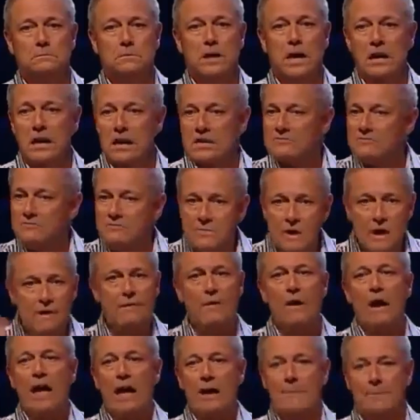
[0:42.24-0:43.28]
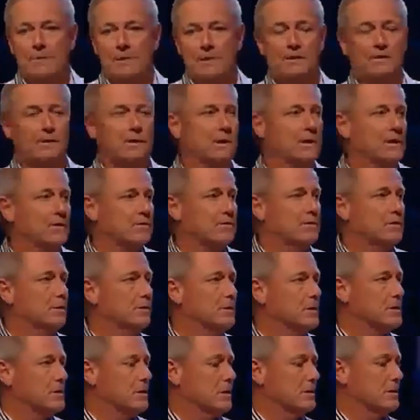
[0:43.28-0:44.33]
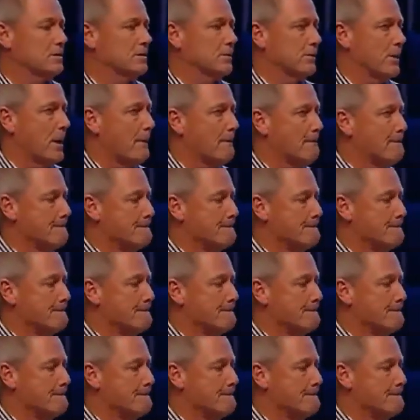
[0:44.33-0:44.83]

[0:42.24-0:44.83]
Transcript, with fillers: That has never happened in the history of this country.